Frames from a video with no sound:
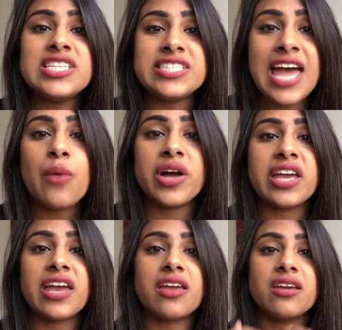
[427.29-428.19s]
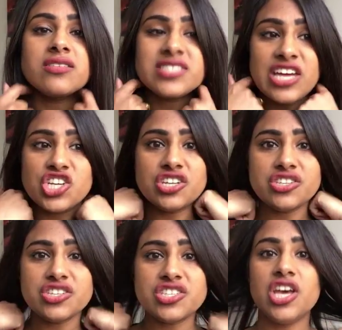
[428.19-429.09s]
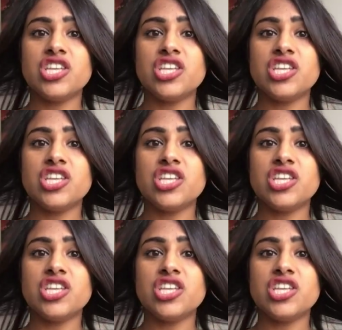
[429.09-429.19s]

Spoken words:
networking sessions.